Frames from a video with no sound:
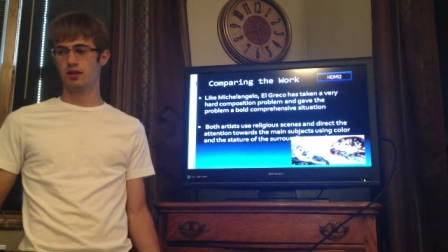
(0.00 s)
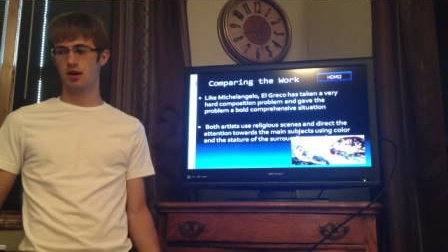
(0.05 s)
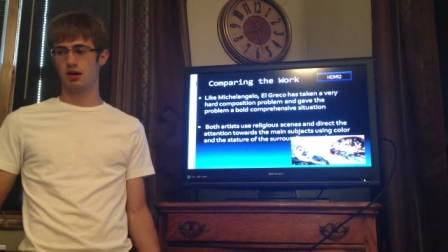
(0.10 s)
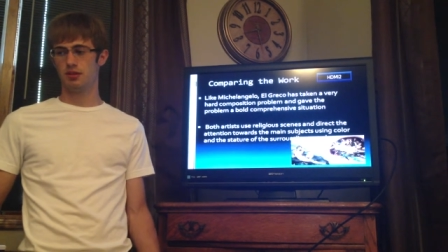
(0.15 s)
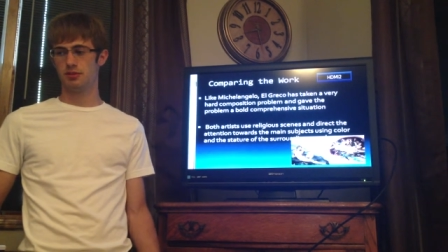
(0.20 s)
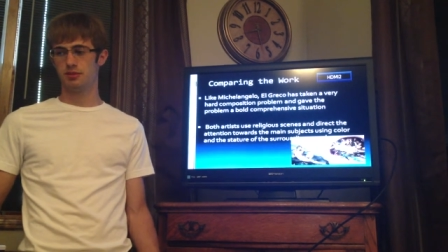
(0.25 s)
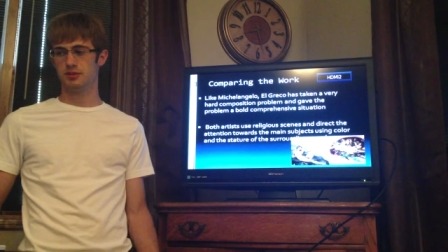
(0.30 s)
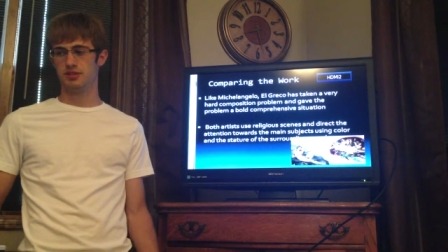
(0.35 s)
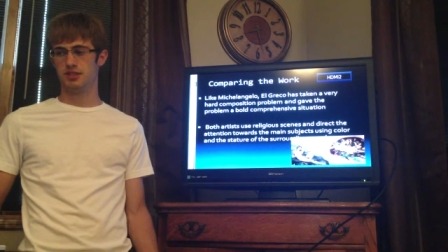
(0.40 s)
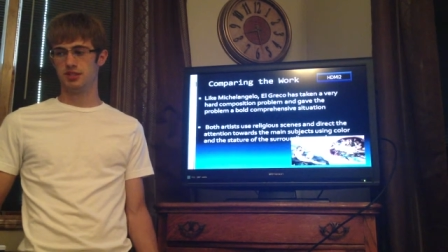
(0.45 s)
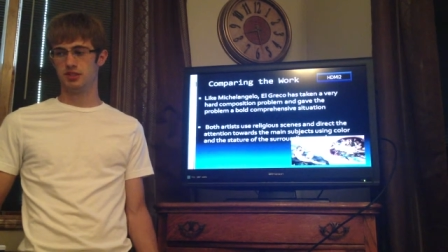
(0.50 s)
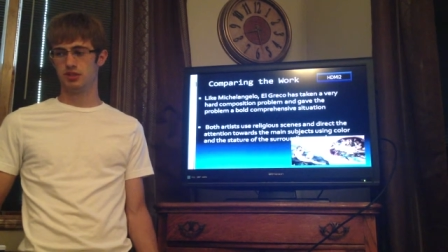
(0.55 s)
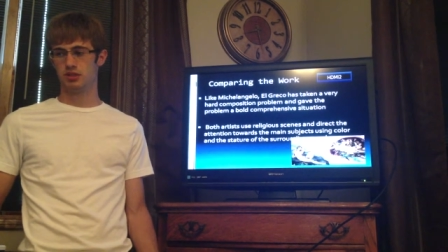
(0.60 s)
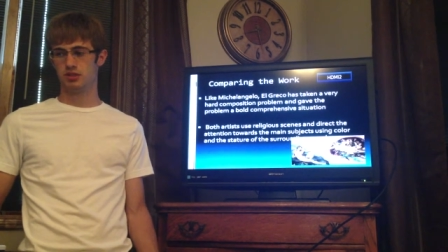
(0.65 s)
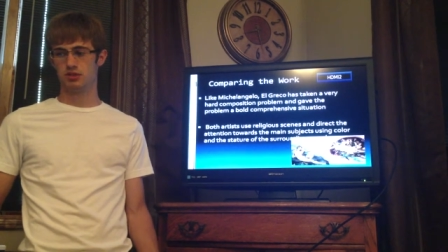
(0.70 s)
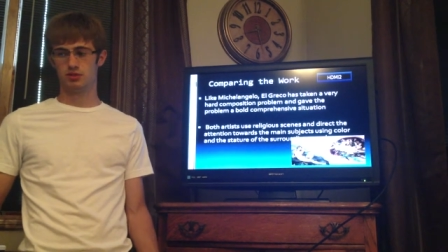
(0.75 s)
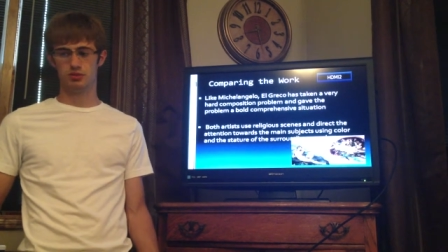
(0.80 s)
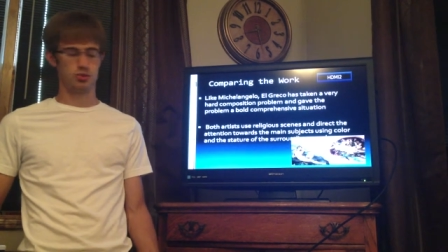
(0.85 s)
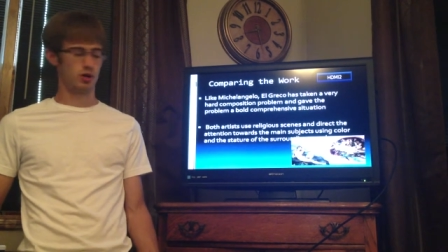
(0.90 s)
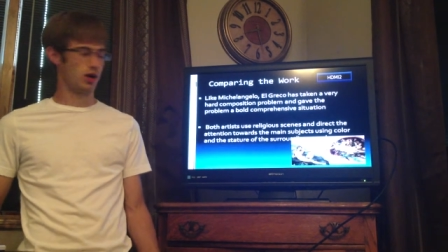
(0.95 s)

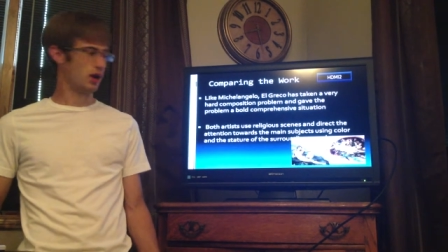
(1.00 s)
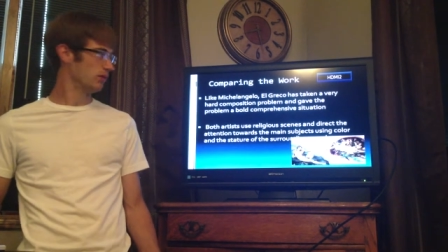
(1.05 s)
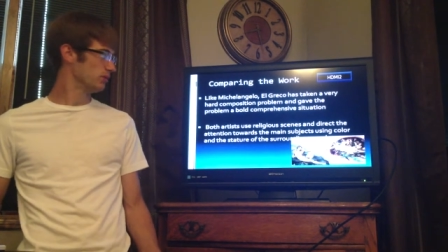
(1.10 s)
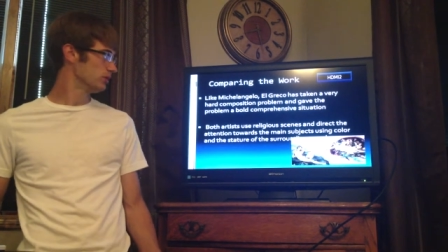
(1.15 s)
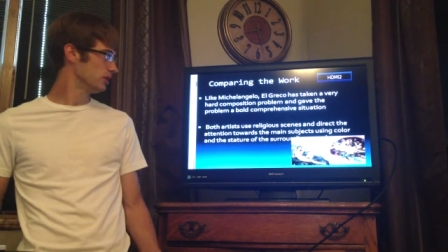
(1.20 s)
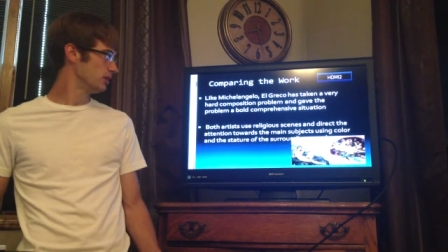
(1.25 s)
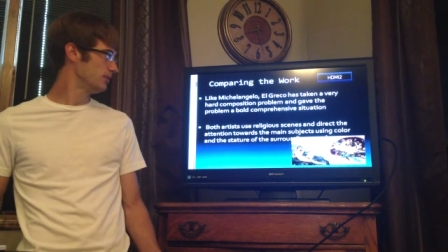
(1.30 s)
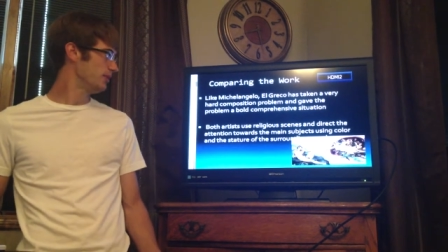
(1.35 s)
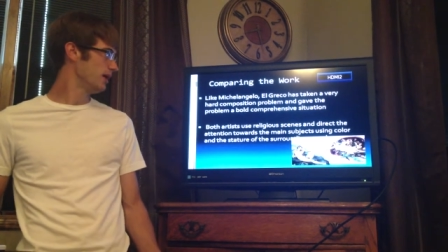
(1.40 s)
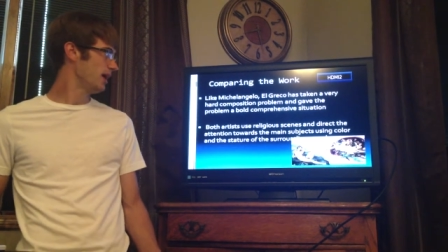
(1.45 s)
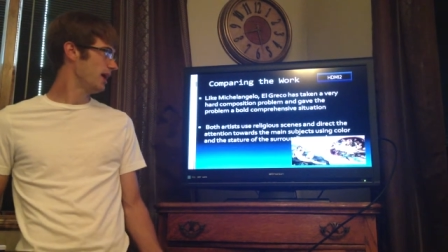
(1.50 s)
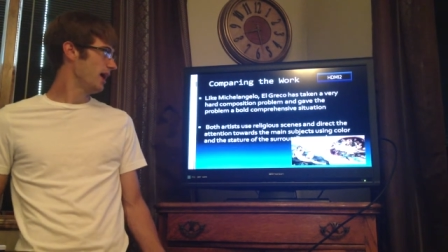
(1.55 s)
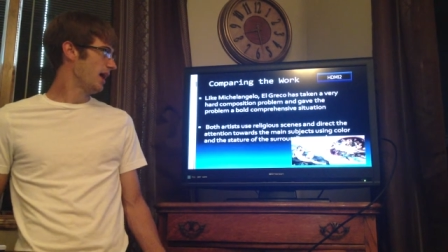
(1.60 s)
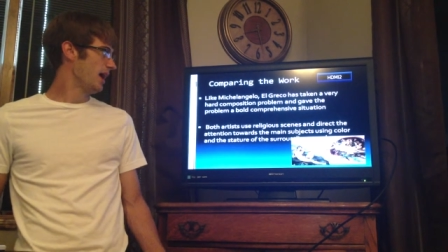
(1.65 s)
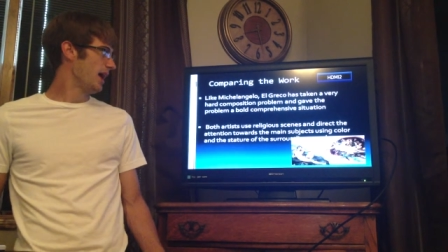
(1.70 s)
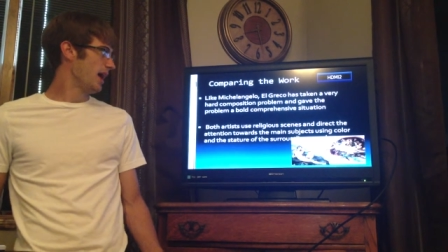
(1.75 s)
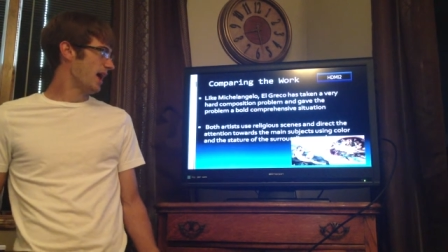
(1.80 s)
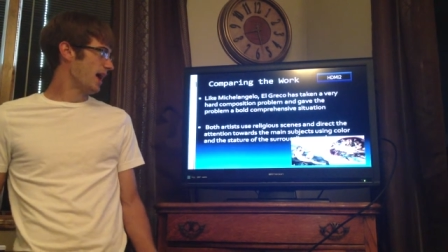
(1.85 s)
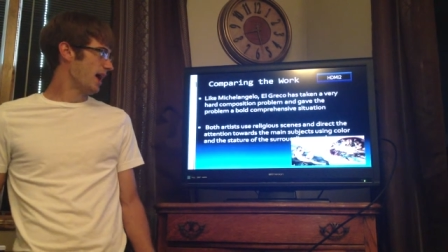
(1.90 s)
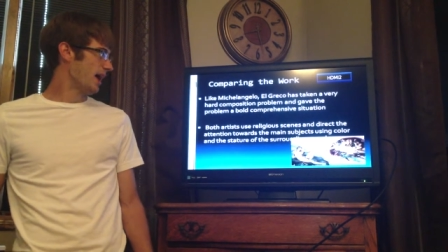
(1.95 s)
compositional problem
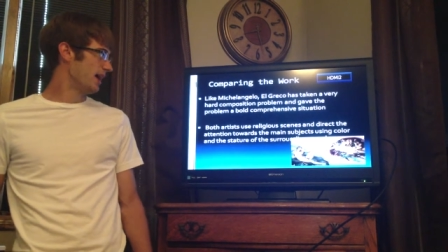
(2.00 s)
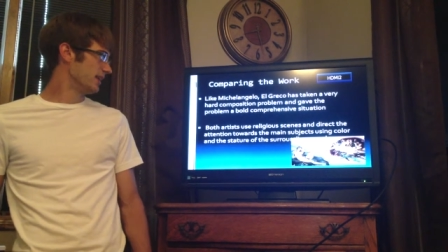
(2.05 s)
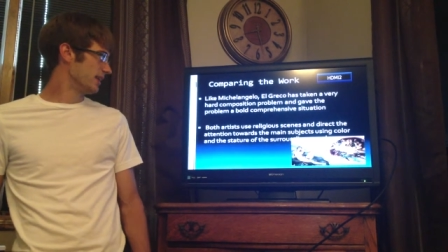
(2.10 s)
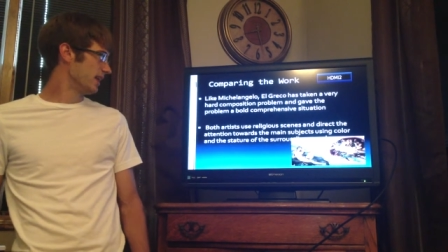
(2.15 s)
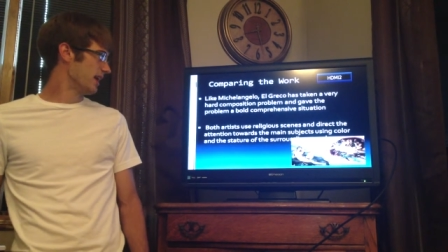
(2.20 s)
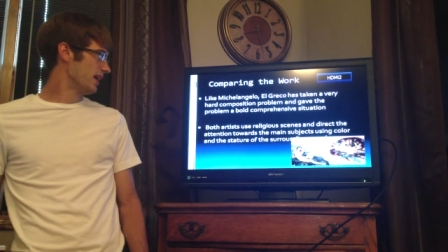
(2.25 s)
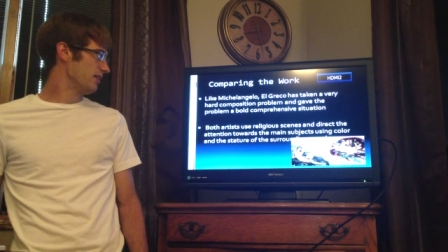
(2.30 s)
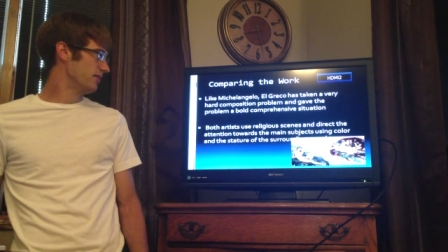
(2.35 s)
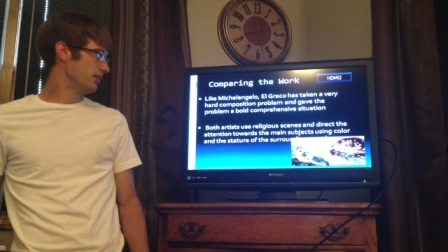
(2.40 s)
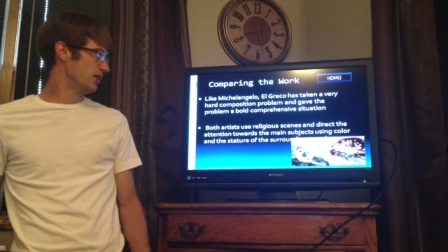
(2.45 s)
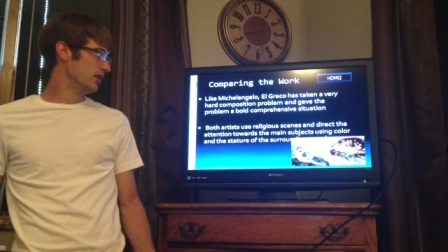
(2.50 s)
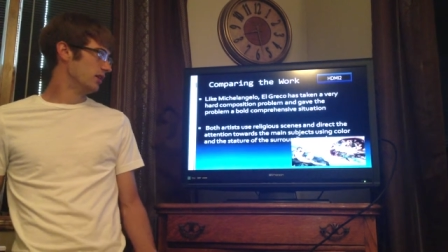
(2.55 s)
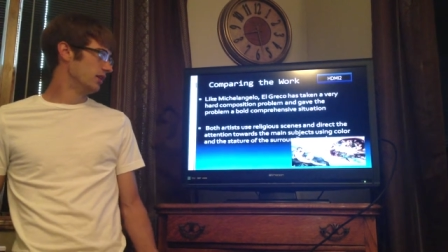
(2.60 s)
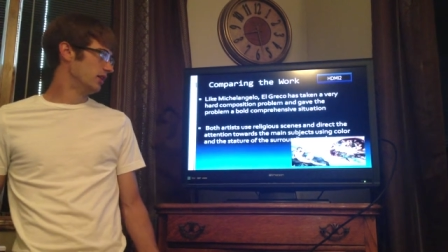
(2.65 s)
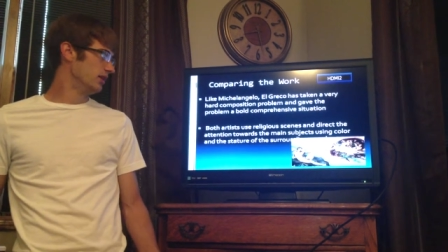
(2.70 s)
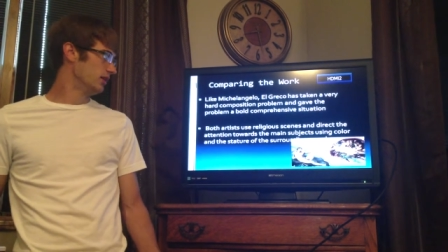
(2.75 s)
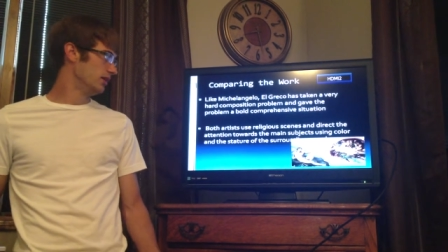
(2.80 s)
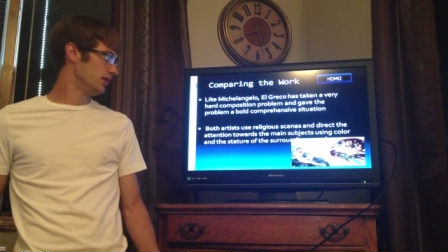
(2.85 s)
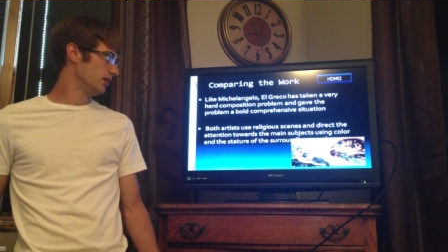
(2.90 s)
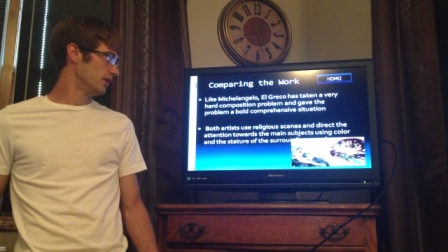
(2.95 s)
and gave a